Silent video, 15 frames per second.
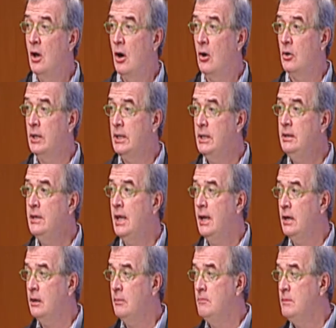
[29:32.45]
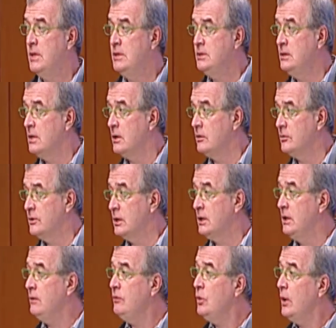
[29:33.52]
are in that business to
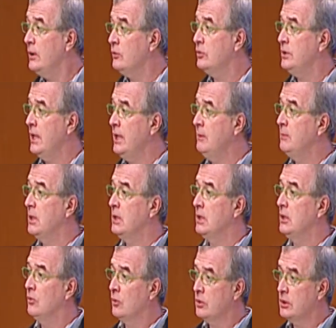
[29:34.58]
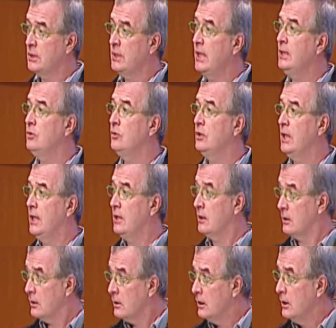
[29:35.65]
give you entertainment in order to take your data